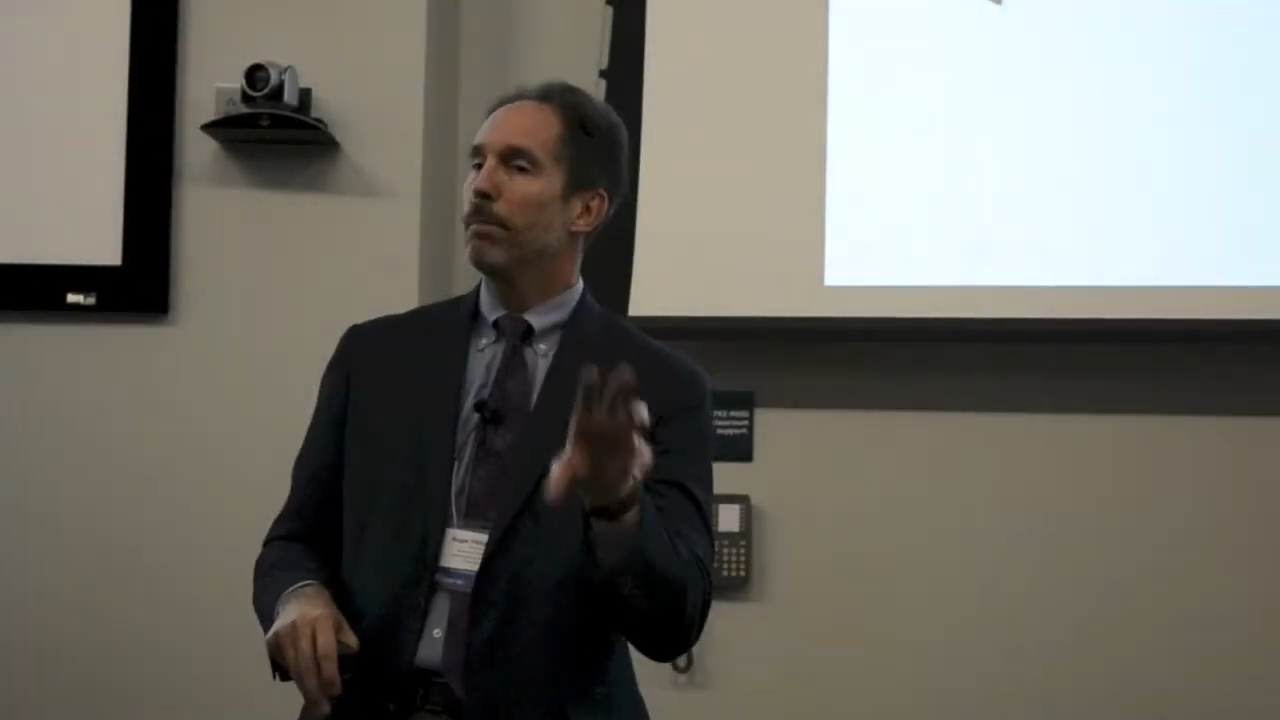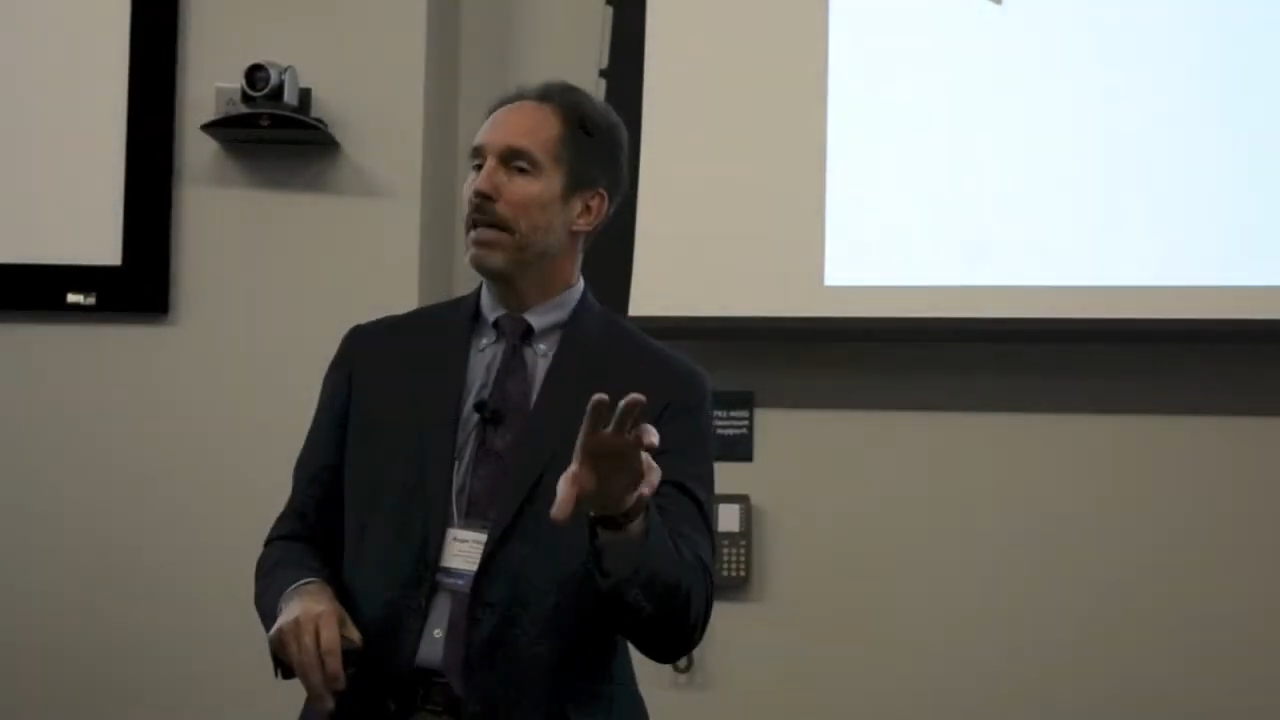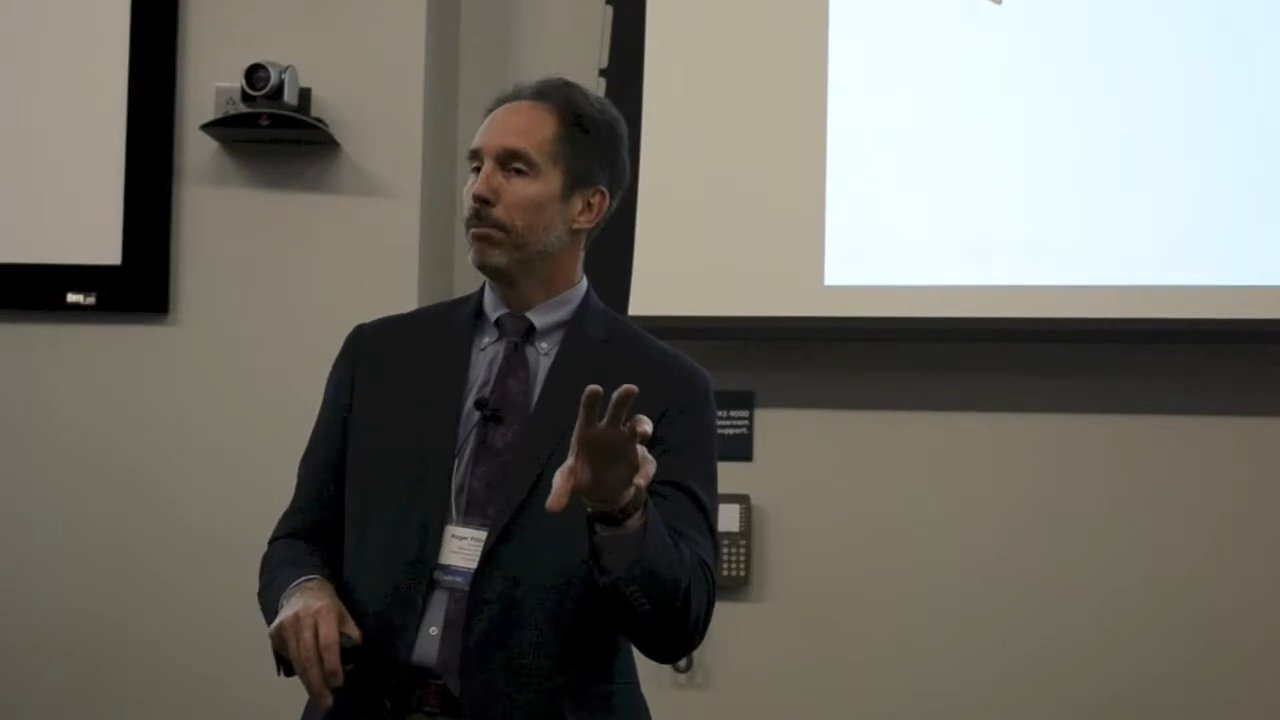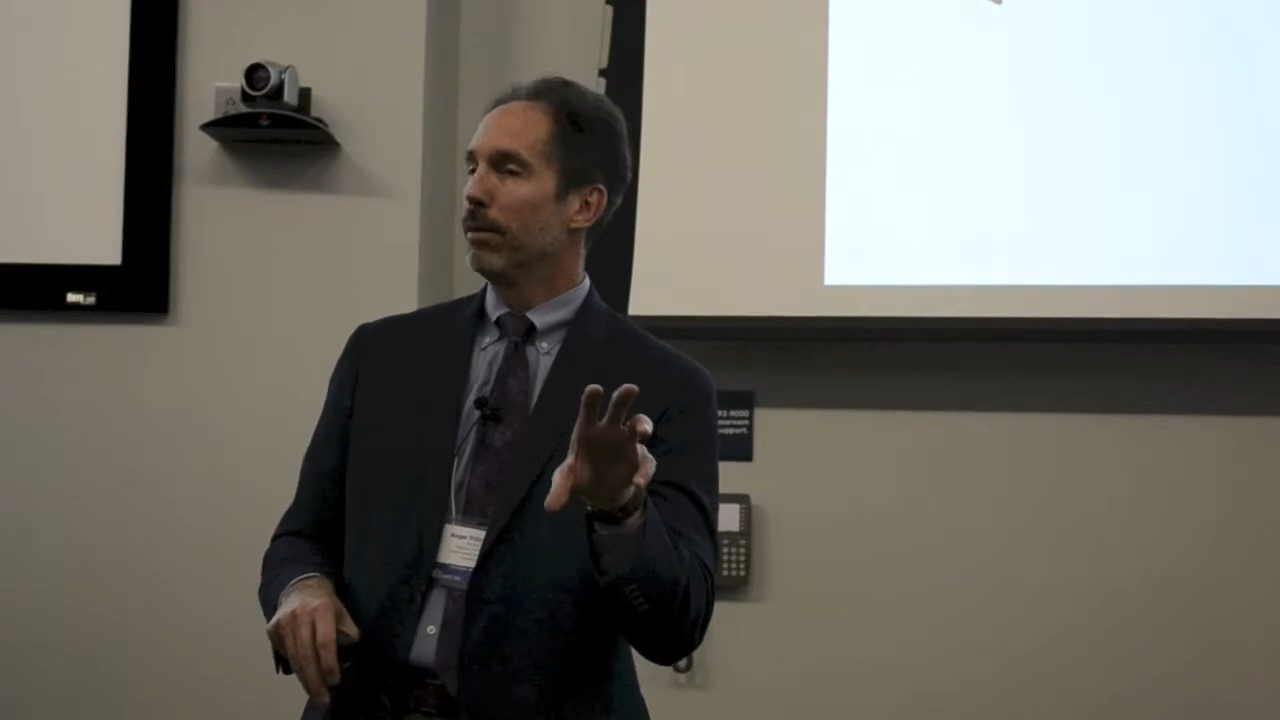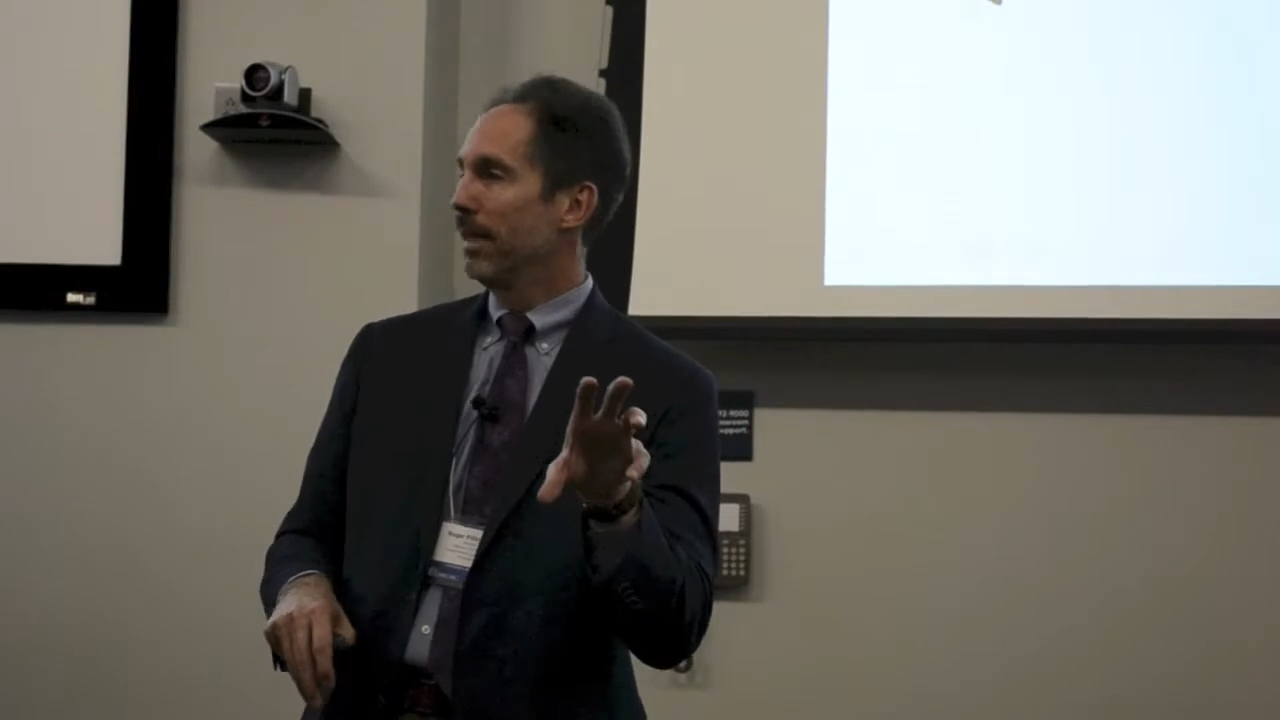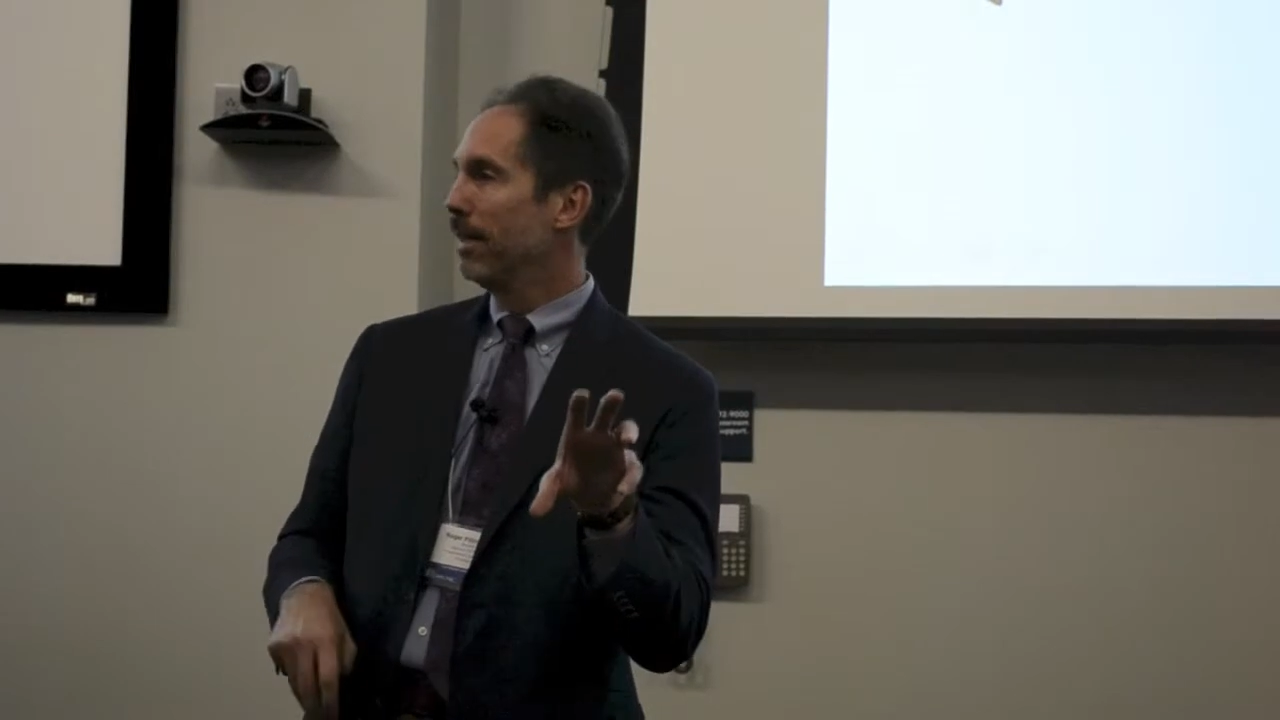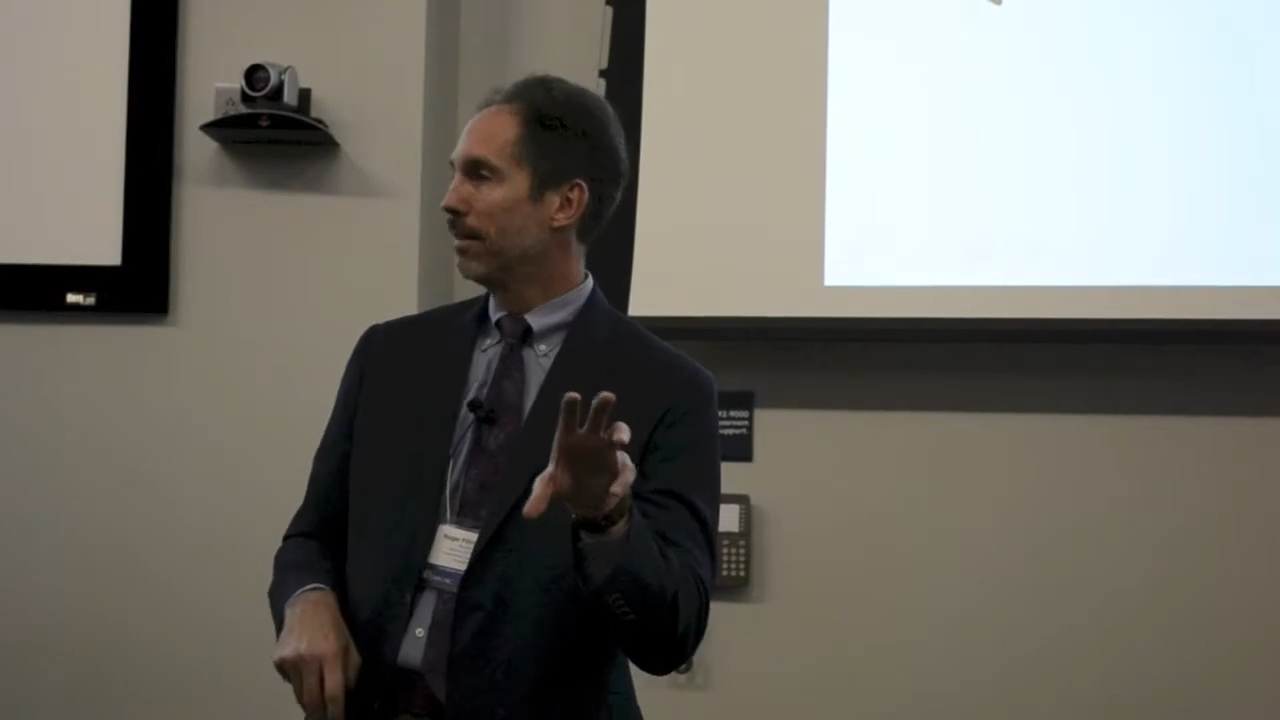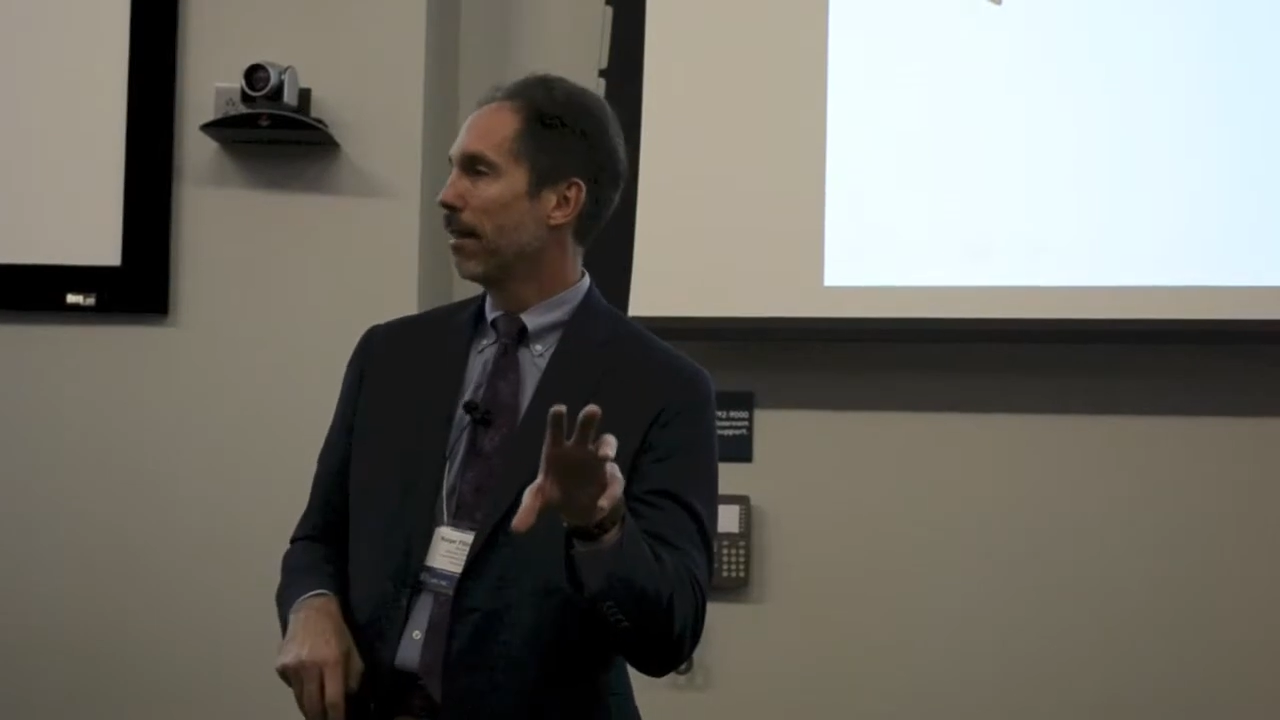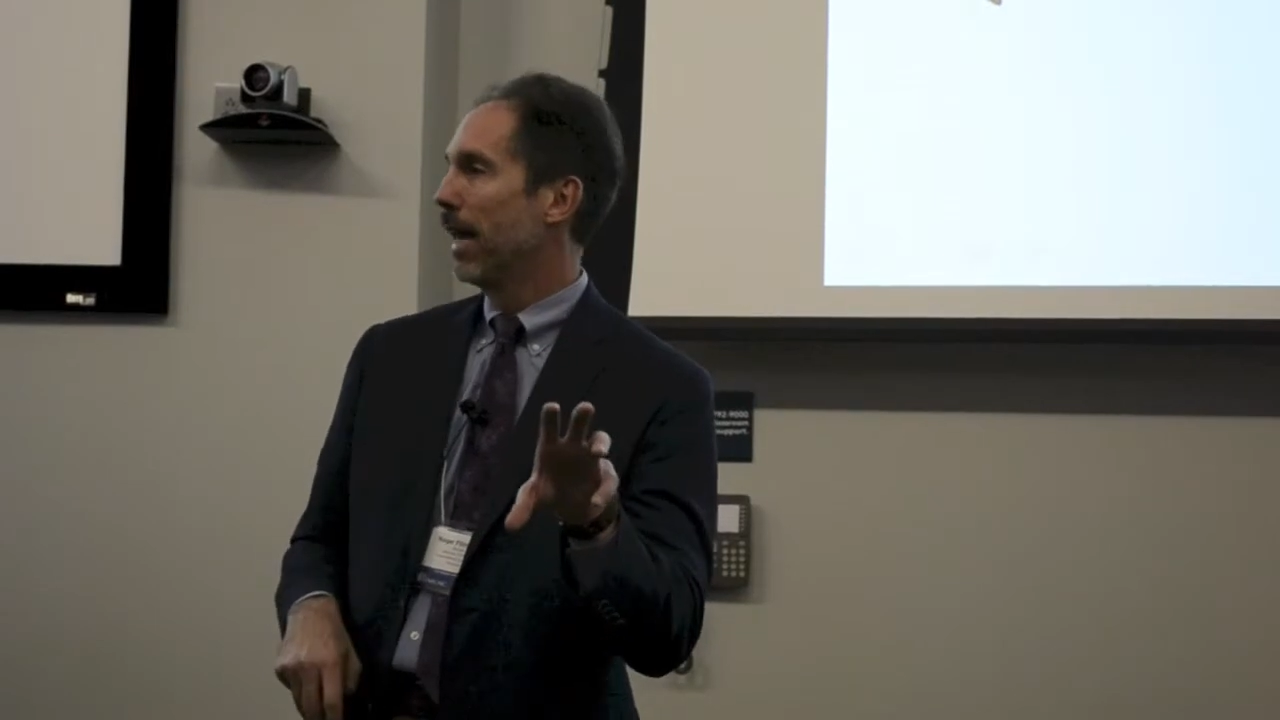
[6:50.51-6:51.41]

people in the